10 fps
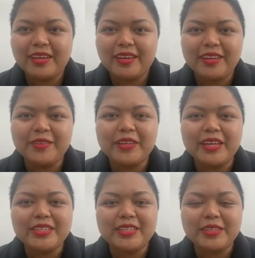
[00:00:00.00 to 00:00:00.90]
In
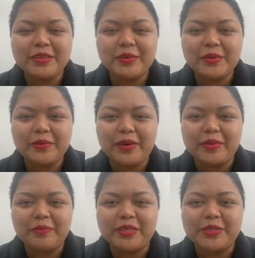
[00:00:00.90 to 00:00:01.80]
relation to
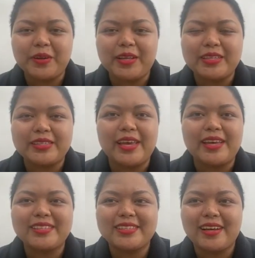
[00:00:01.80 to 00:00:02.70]
what Miss Ronna
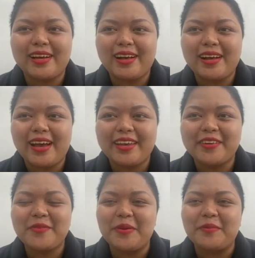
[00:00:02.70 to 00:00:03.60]
says, I
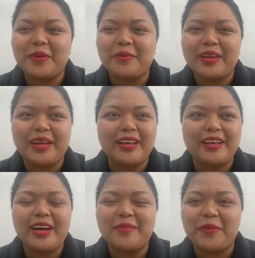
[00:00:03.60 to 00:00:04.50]
remember when I
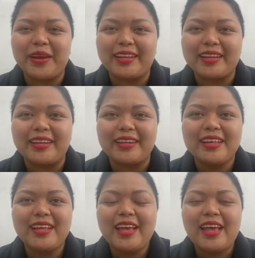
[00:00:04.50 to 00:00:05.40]
got pregnant
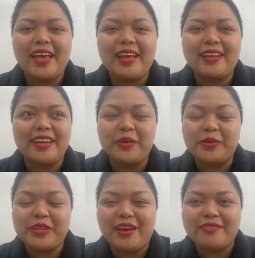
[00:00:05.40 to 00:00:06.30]
and I
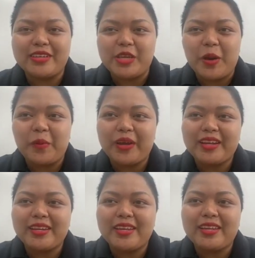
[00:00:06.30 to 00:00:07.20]
don't have a job. What
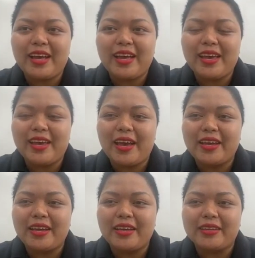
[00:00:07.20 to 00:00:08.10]
I did,
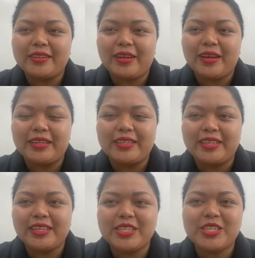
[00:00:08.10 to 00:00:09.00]
I
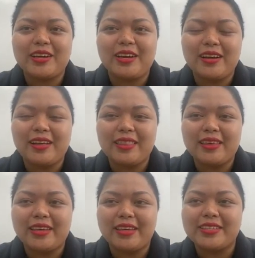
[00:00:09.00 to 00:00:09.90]
teach
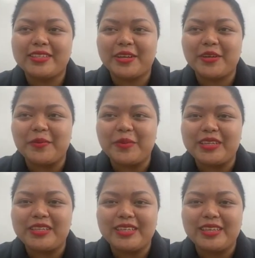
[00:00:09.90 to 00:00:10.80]
the kids in our
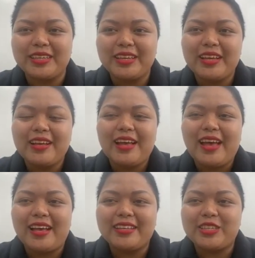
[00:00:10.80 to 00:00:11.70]
community
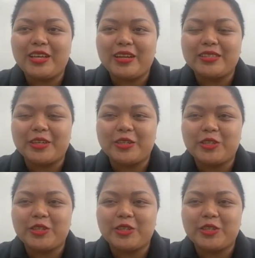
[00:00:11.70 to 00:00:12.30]
as their